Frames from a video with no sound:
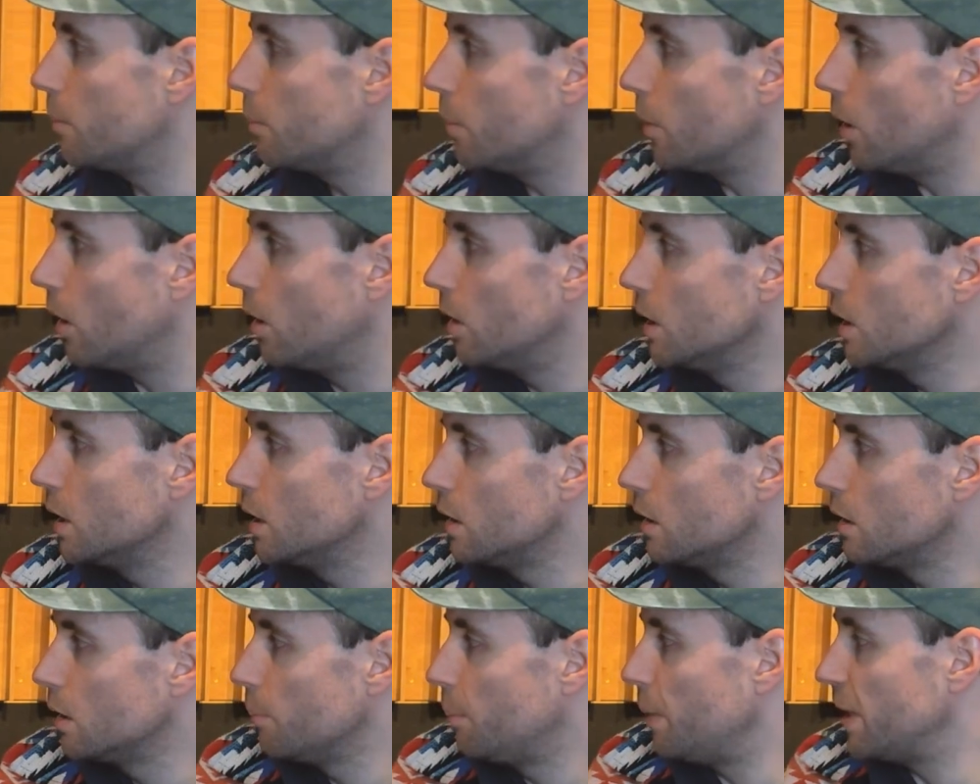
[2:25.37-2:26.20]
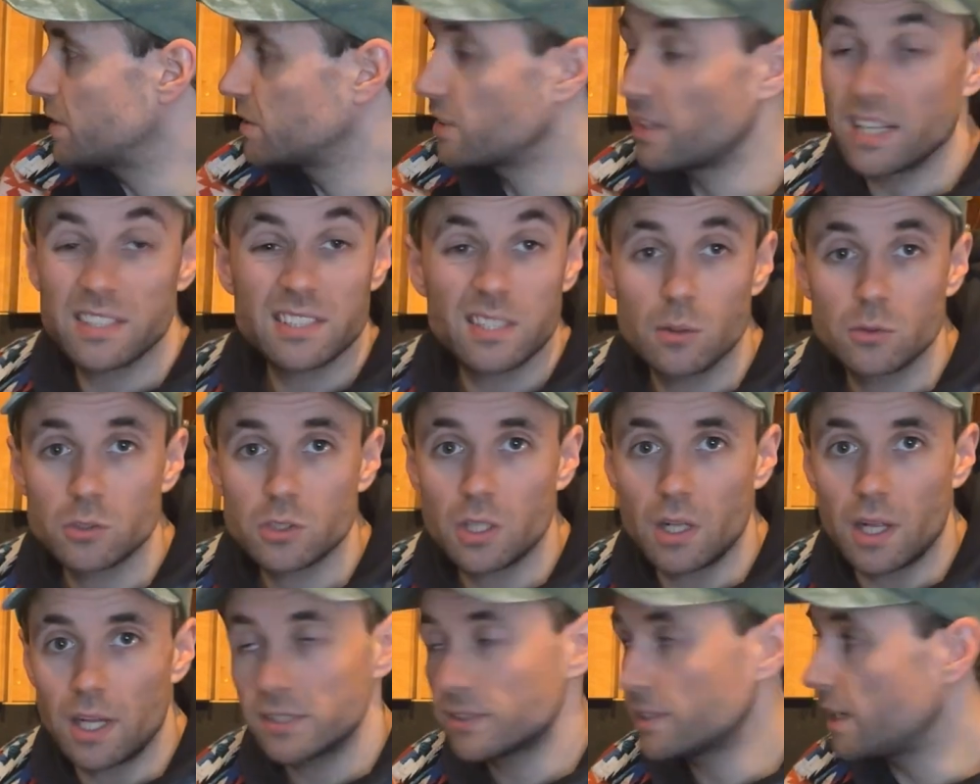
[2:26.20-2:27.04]
But basically that sounds
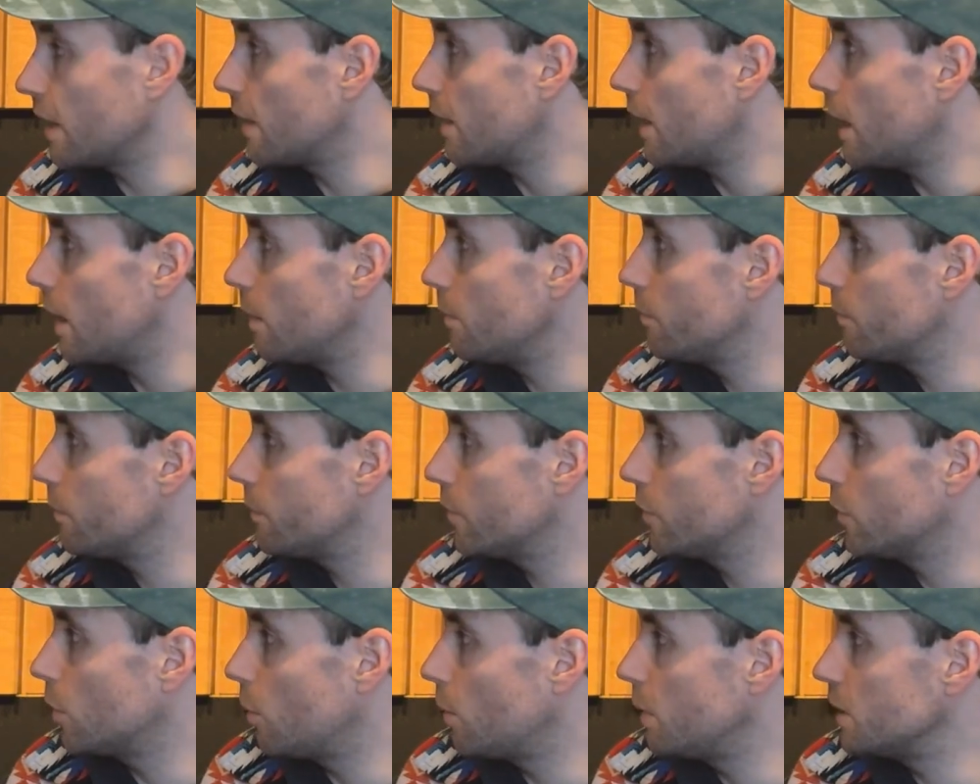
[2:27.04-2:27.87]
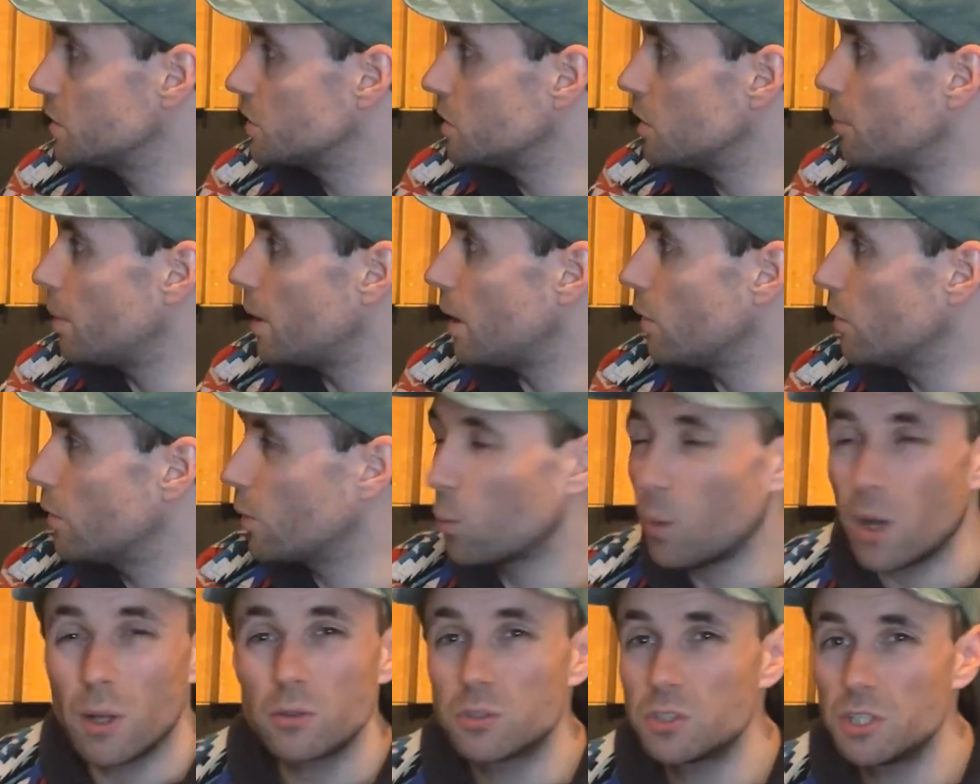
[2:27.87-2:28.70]
class, get that, no messing about. They're
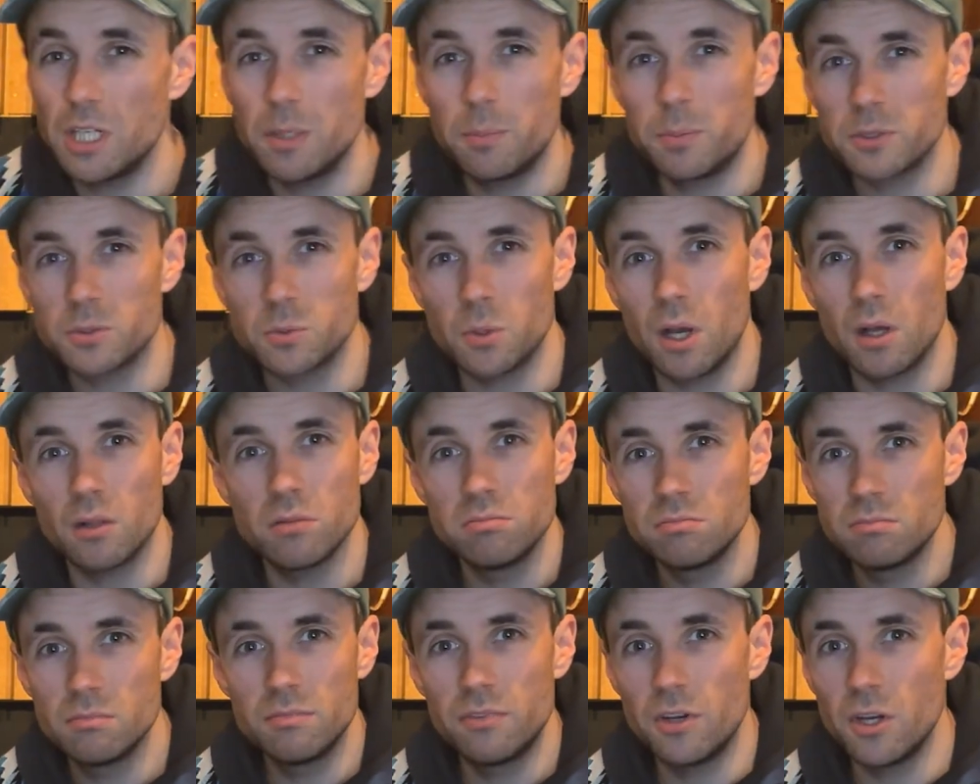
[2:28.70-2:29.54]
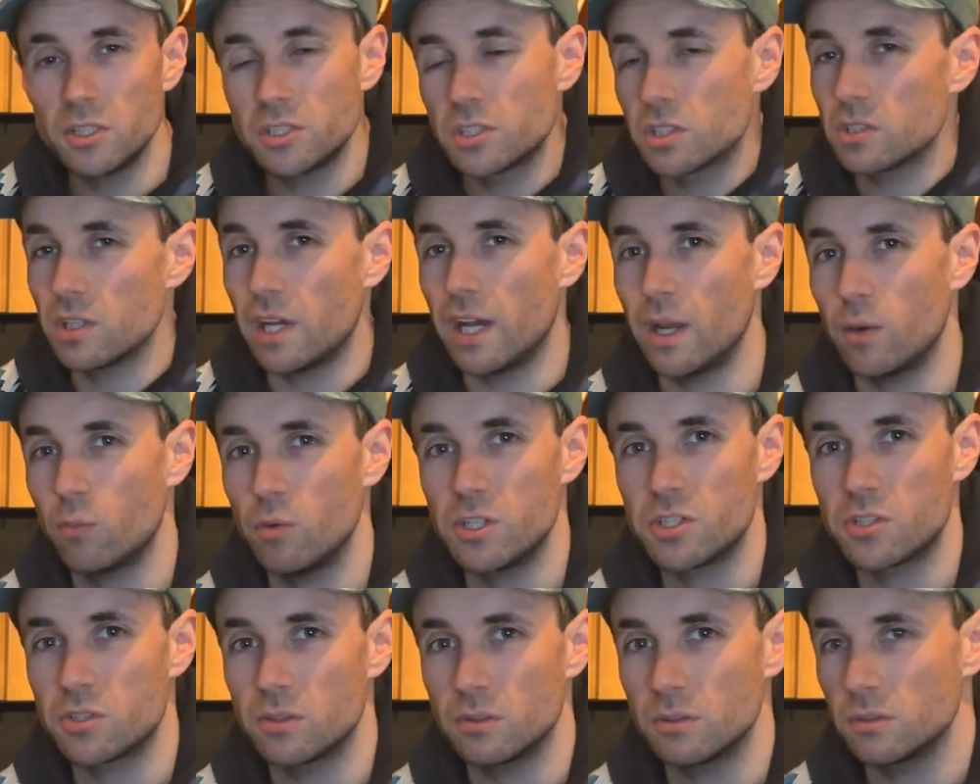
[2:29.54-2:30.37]
well cheap as well, versus like
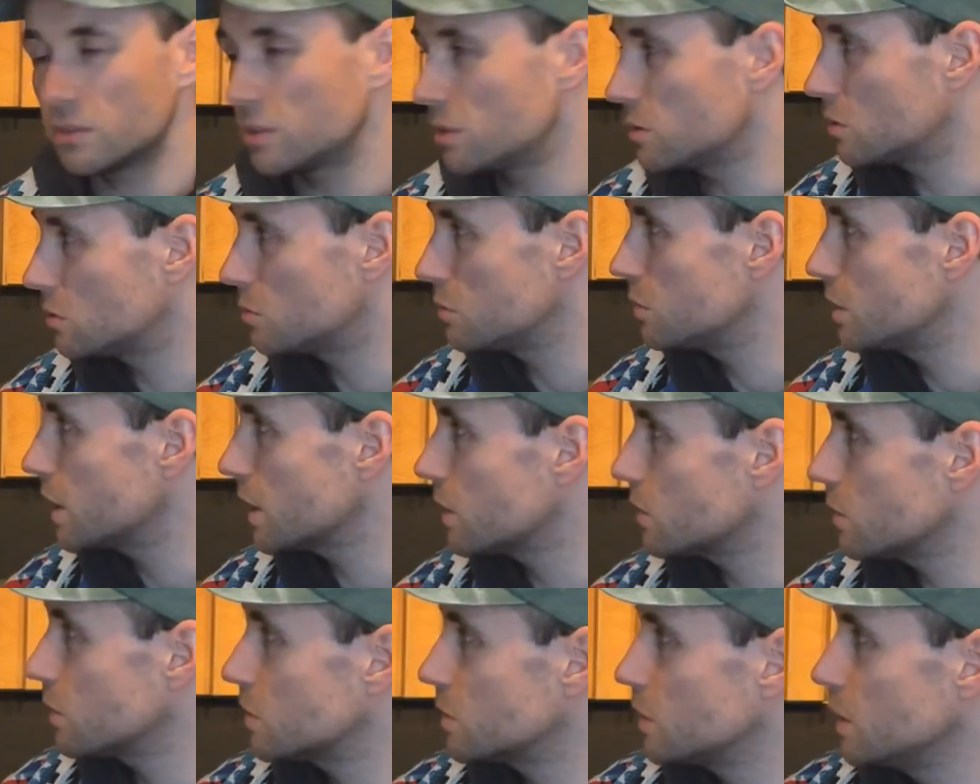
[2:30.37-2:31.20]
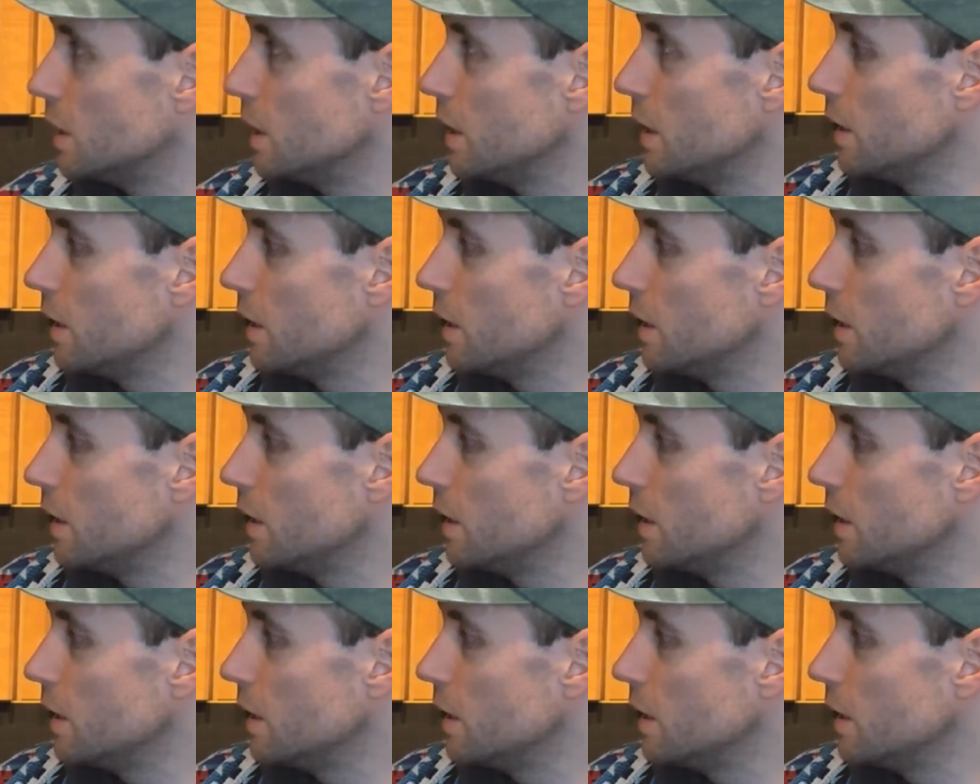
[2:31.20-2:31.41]
originals, it's ridiculous.